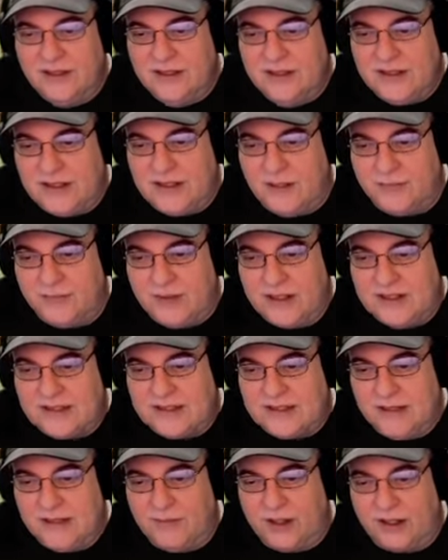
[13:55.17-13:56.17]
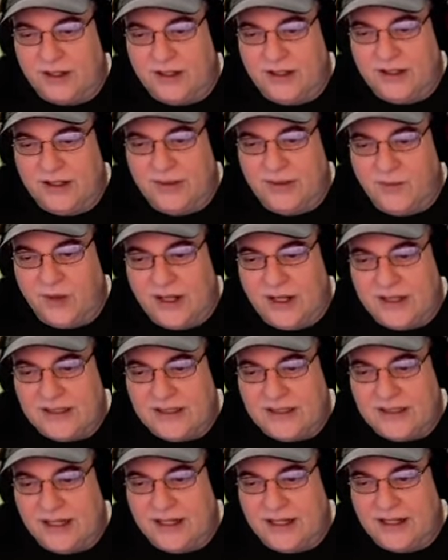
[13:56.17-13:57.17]
something similar. You
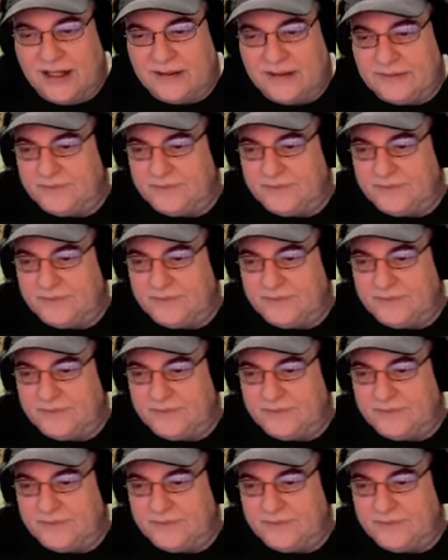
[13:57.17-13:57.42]
want uh,